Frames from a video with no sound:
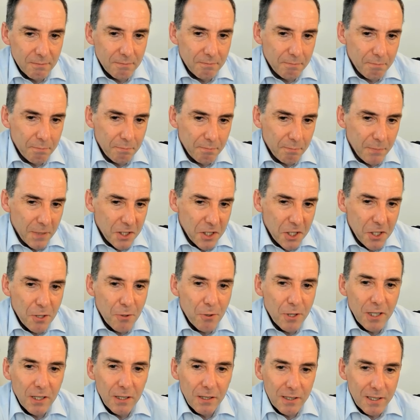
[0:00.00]

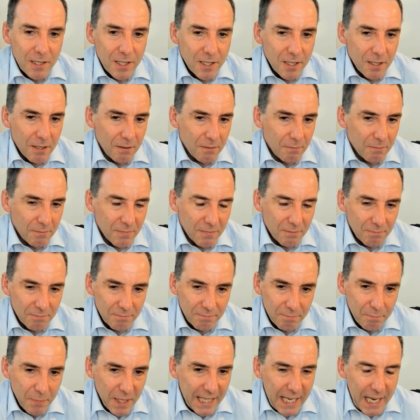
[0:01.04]
materials and
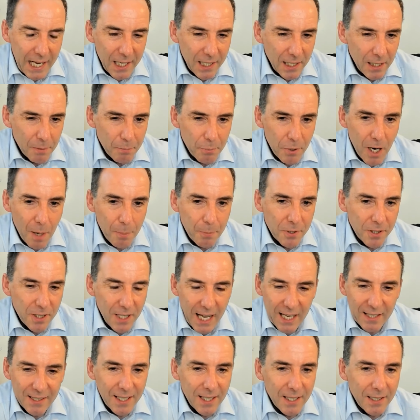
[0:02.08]
mechanical property,
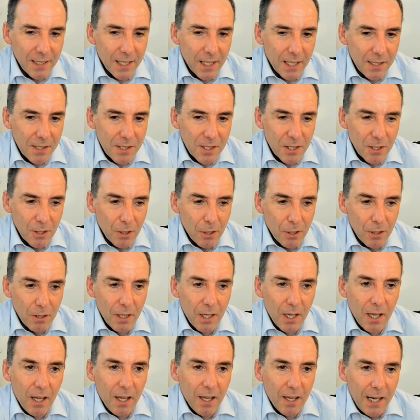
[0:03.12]
and so
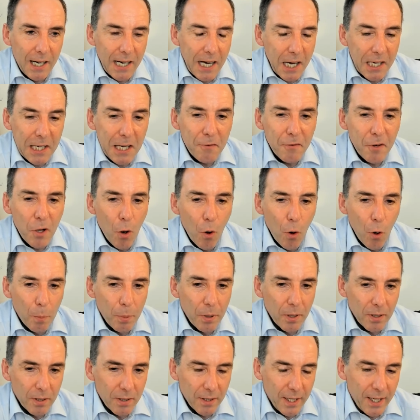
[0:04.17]
I live in hope.
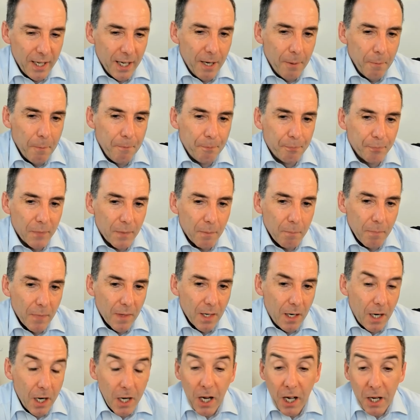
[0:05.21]

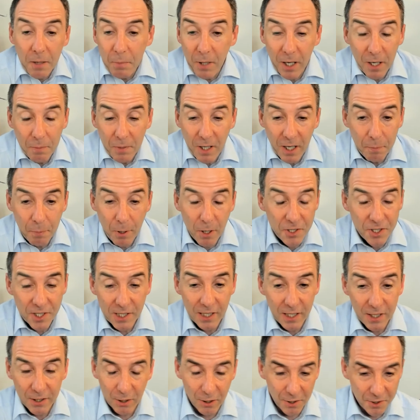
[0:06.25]
I
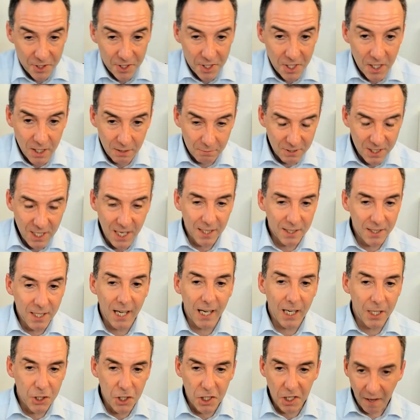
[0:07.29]
personally don't see
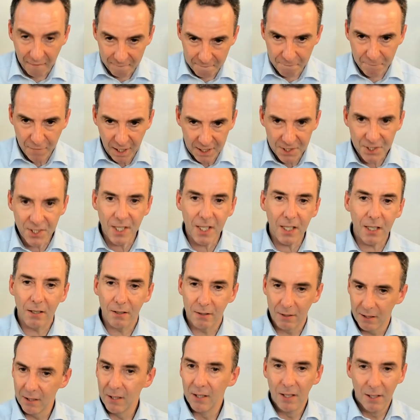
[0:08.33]
technology fixing
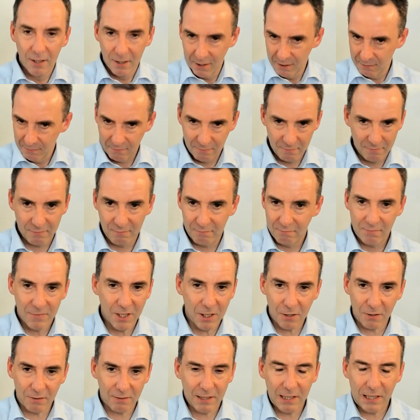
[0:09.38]
the
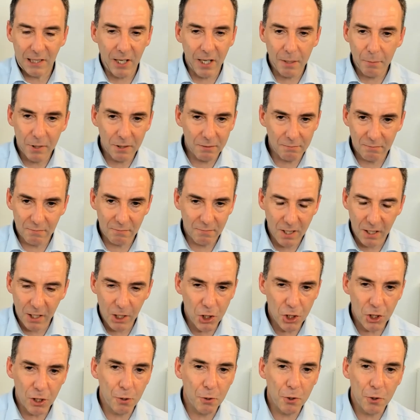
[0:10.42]
climate
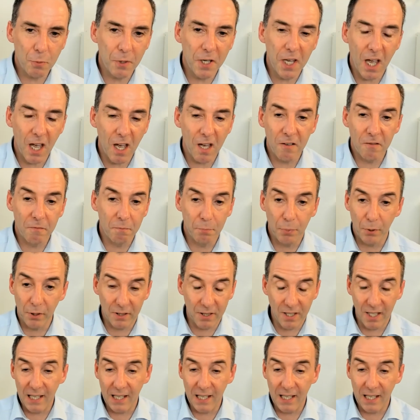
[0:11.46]
issues we have, but they'll